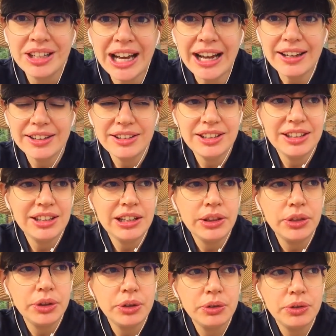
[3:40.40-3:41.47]
Arte,
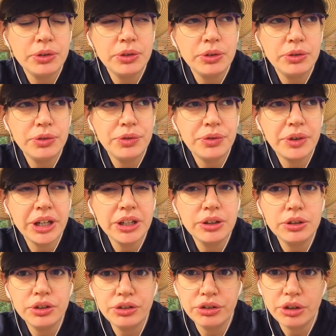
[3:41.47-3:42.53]
the
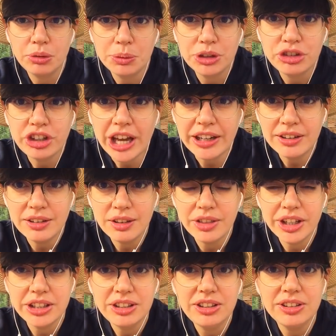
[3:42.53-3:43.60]
Franco-German channel
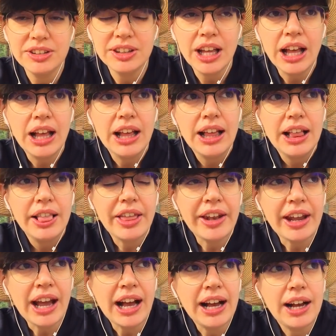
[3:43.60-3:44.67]
that
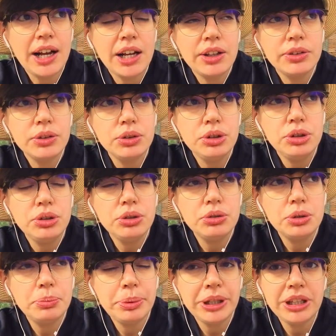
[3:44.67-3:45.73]
has a
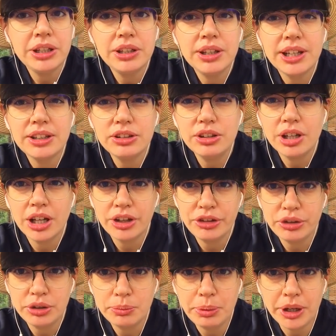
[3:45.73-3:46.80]
European and
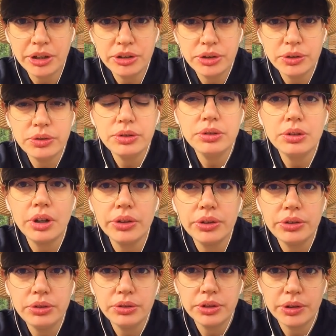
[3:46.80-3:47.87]
cultural point of view on
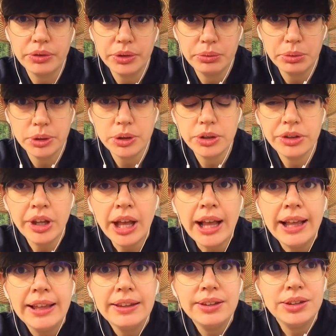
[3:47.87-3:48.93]
the news of the world.
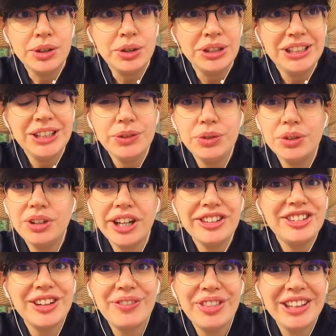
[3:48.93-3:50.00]
So it gives you
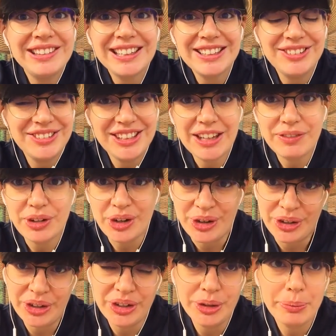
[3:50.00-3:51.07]
lots of things that you never
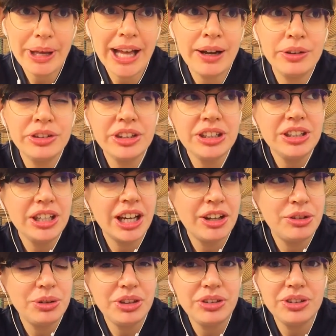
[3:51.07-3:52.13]
heard about in
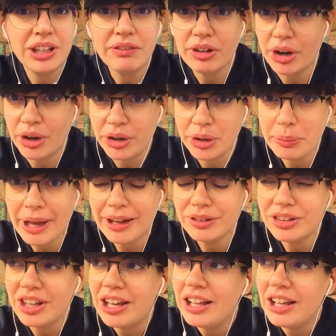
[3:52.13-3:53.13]
countries you never heard about.